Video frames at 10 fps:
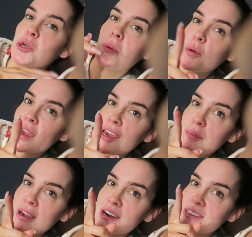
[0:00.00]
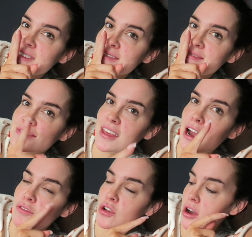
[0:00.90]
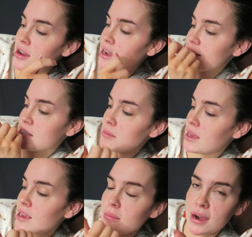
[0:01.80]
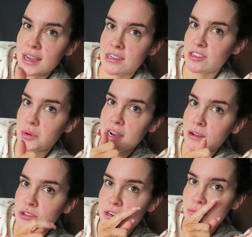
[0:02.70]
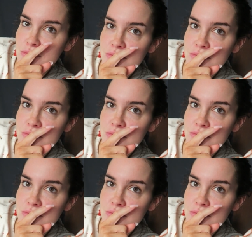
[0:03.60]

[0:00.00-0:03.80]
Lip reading: should be quicker because I've not had to make my intro and outro.